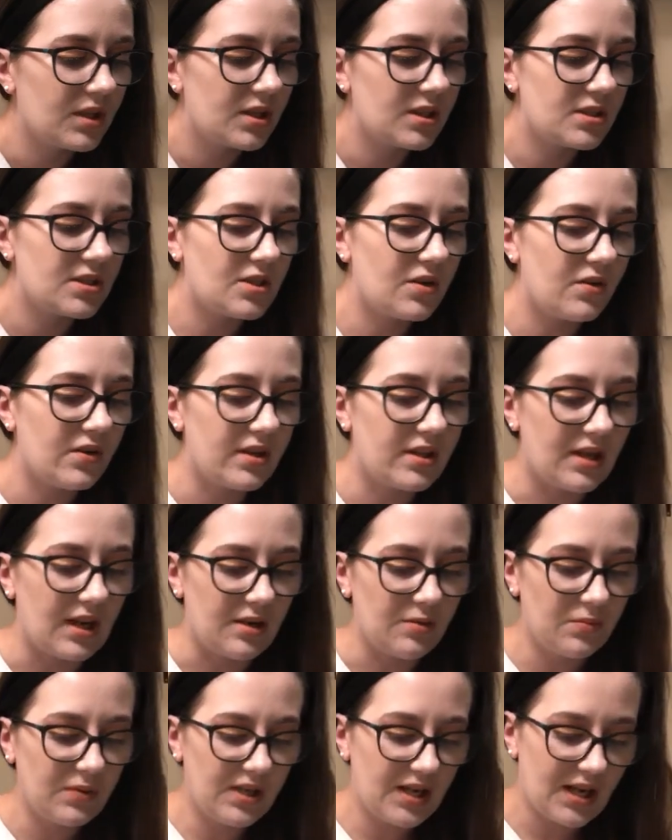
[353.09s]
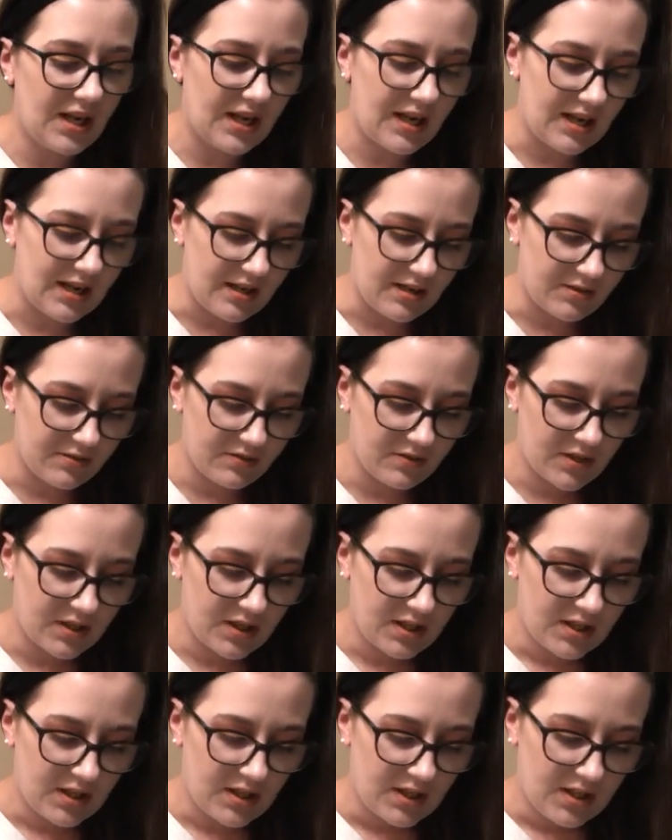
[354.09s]
So then we have
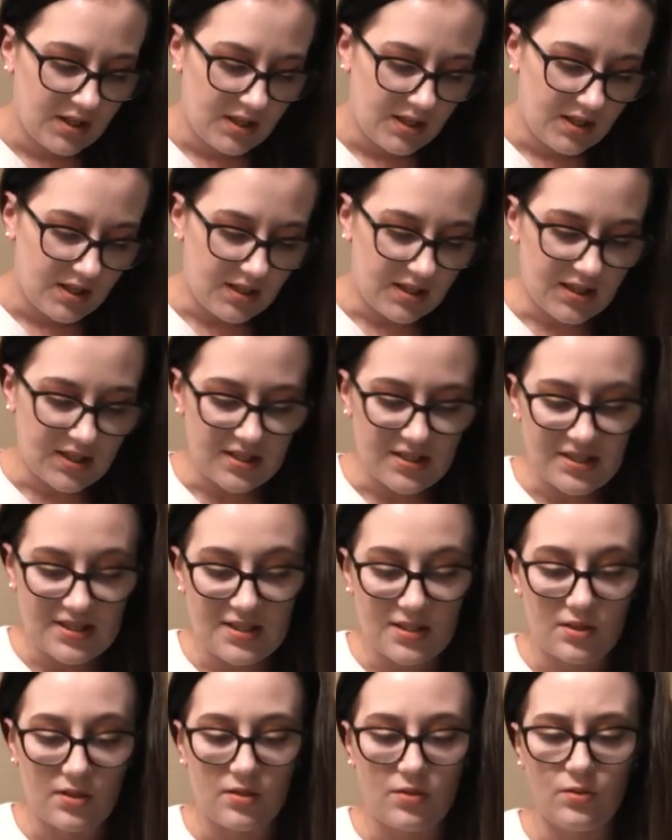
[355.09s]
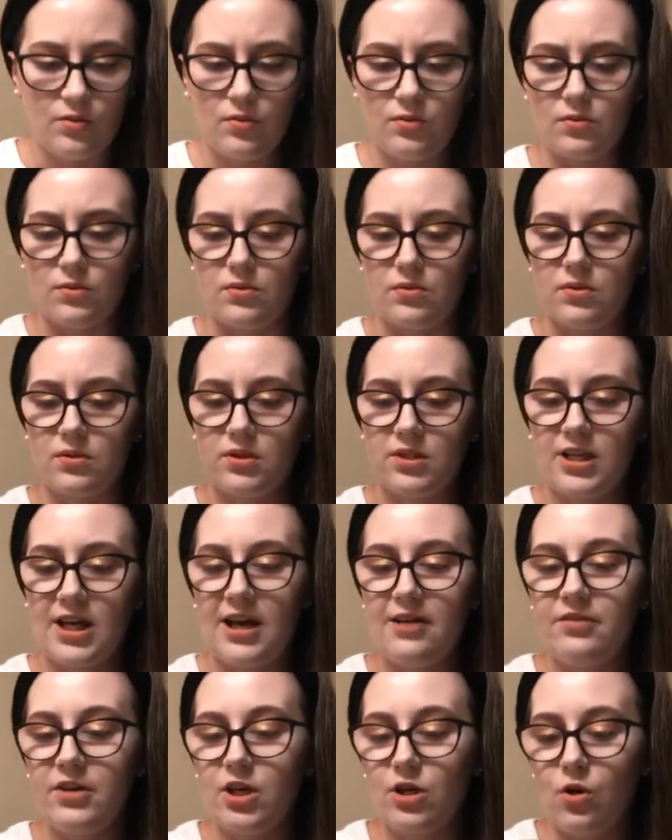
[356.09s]
this,
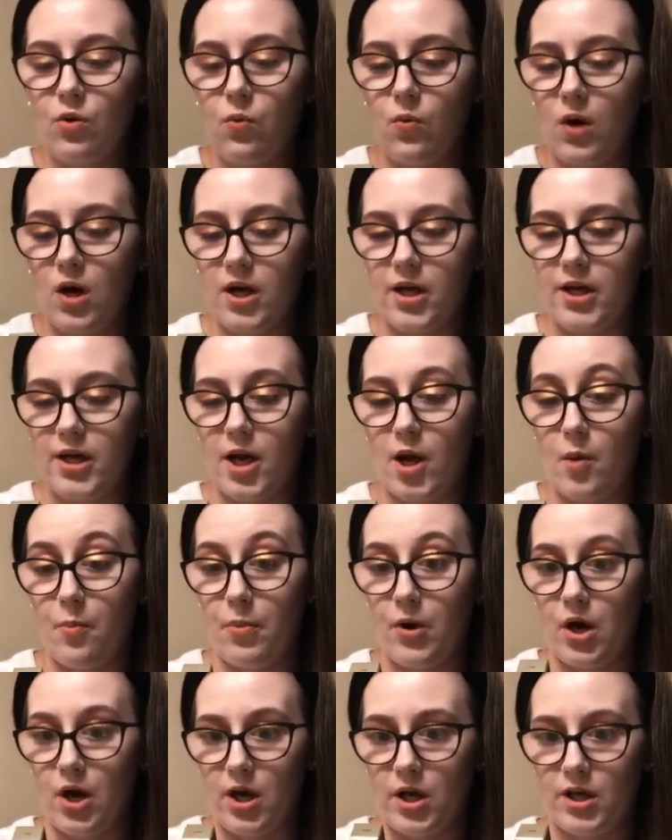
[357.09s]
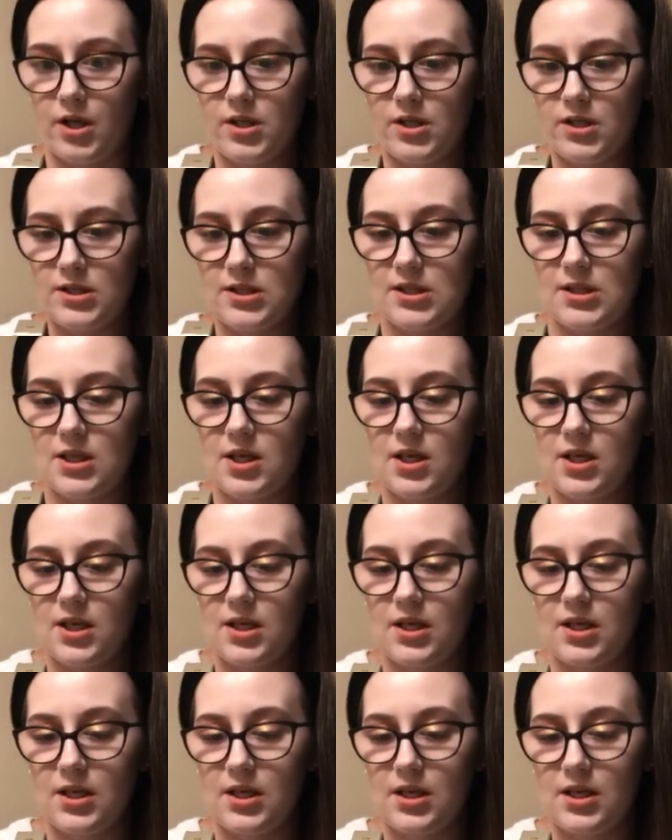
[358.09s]
Kevin Aquan product.
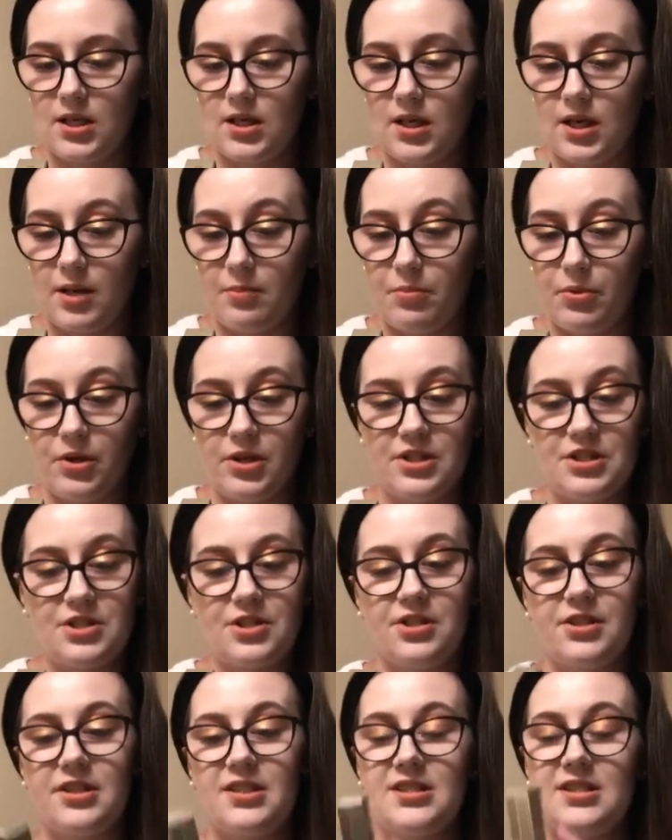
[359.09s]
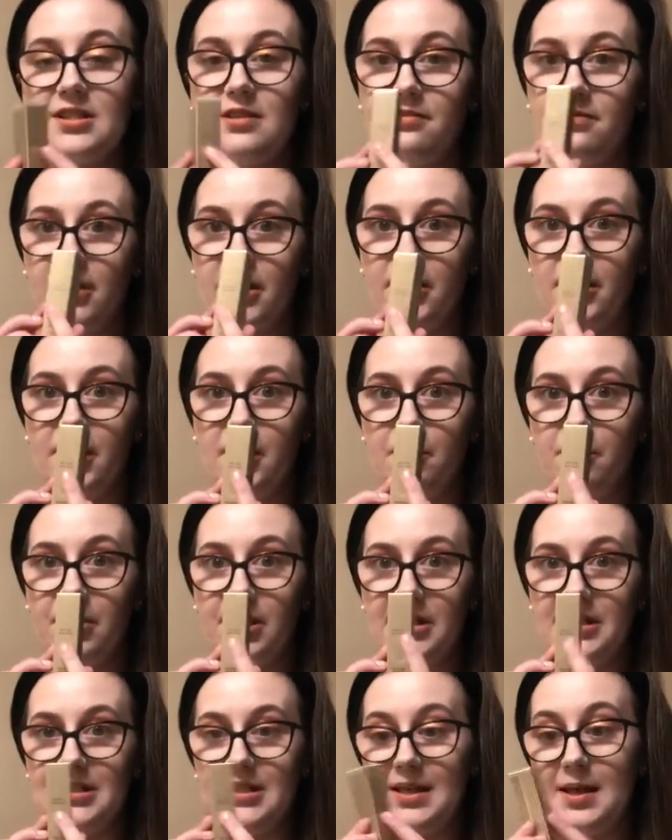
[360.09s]
I'm pretty sure this is a very
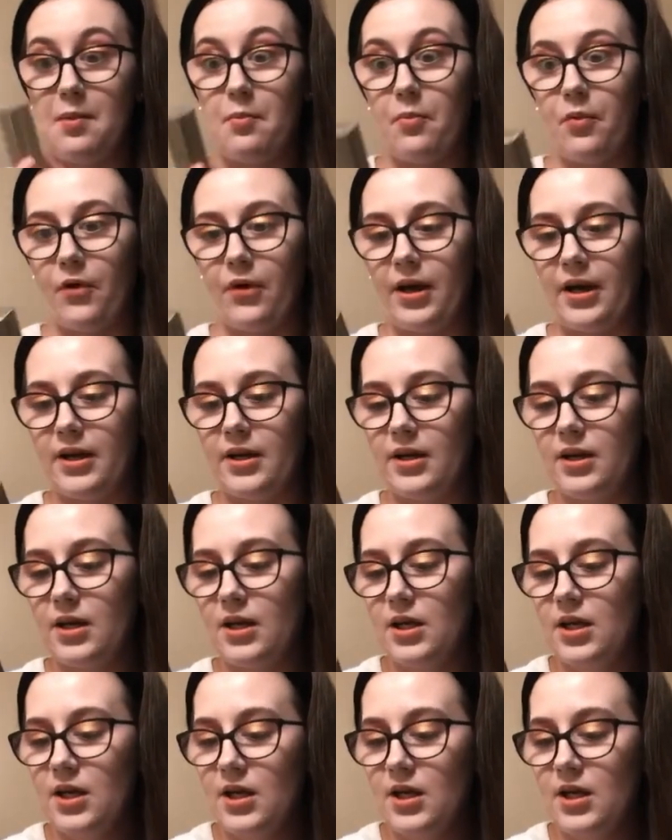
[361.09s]
pricey brand.